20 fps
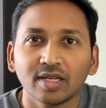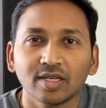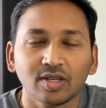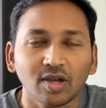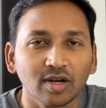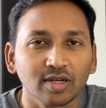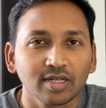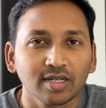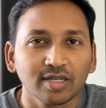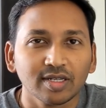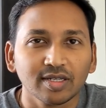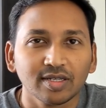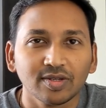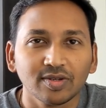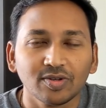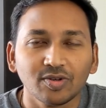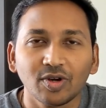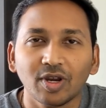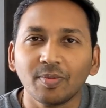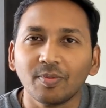"Doctor,
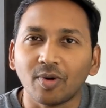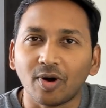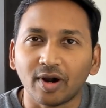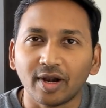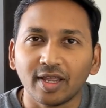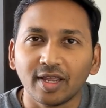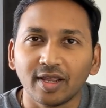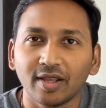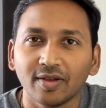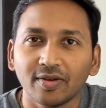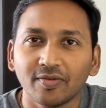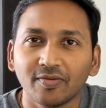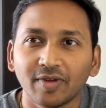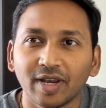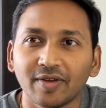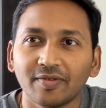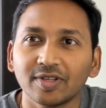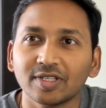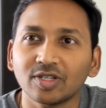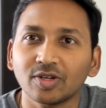today morning
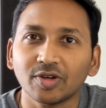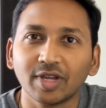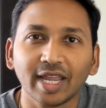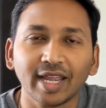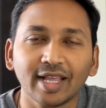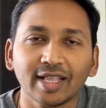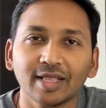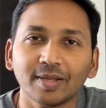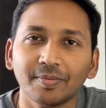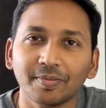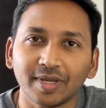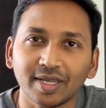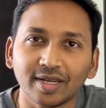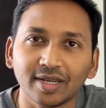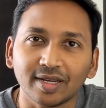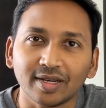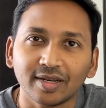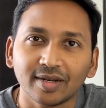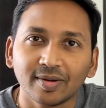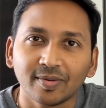when I was looking in the
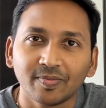mirror,